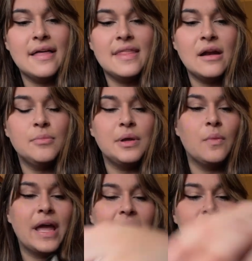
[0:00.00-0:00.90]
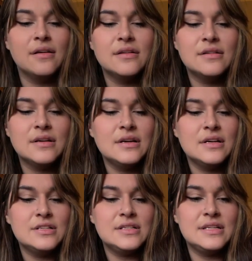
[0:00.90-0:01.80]
And that'll be weighed
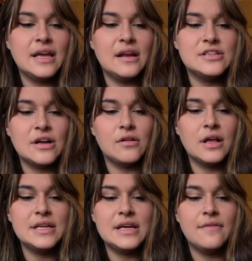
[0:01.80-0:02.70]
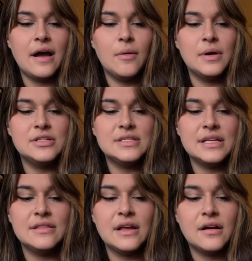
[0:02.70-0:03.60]
just to get a general idea of how much is
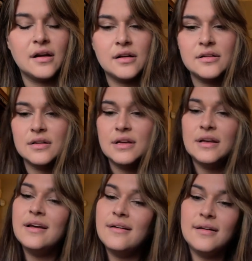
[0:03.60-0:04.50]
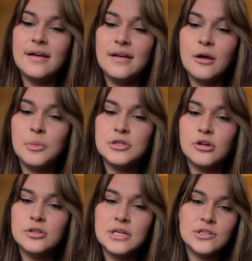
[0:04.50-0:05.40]
in there and how much
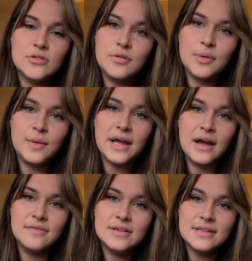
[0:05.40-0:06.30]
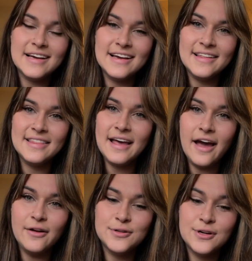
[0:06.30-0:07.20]
architectural debris we have. And
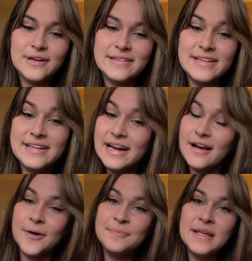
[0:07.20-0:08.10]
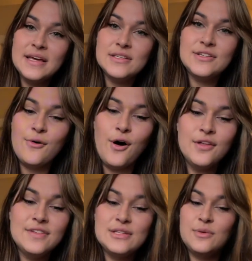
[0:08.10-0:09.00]
that'll turn into data. So all
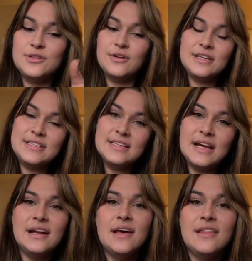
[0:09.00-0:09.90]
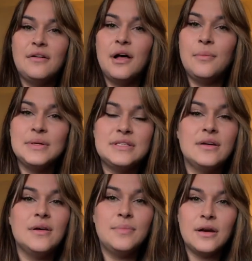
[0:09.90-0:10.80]
of this will turn into data that'll help us
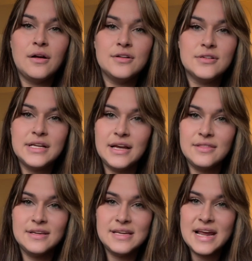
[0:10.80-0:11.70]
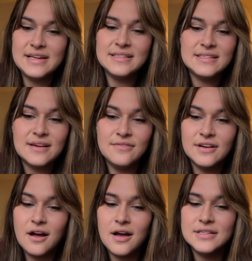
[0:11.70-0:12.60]
to better understand the dates of the
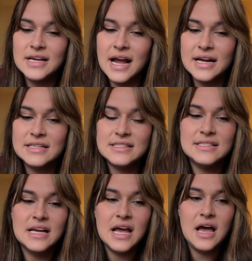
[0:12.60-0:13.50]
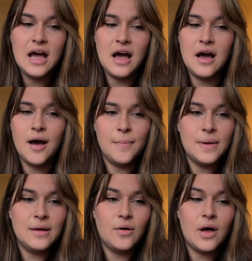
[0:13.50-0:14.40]
context.
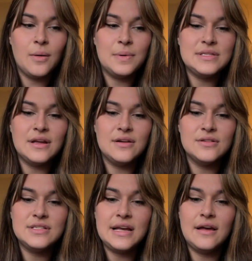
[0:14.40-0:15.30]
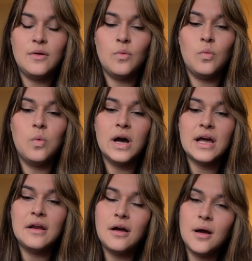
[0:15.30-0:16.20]
It'll help us to understand what
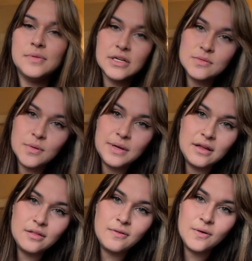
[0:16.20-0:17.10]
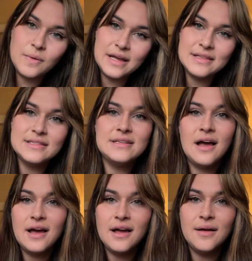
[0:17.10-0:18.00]
kind of objects were being thrown away at this
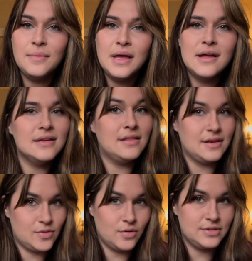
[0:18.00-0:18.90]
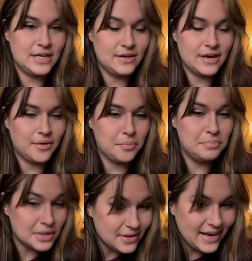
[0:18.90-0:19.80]
time. Did they tear down a
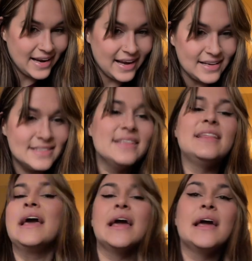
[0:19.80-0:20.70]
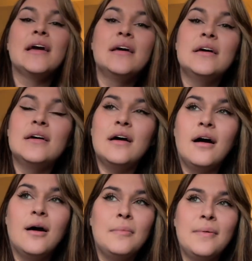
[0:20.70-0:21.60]
building? Did they
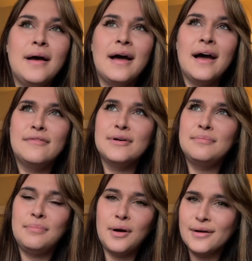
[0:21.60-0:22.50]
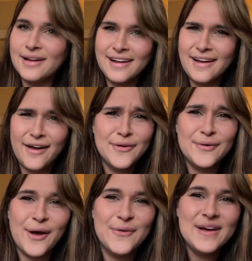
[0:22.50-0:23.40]
have a party? I don't
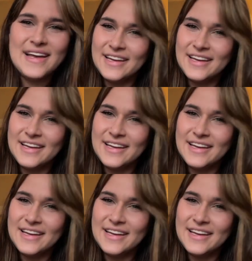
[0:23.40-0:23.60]
know.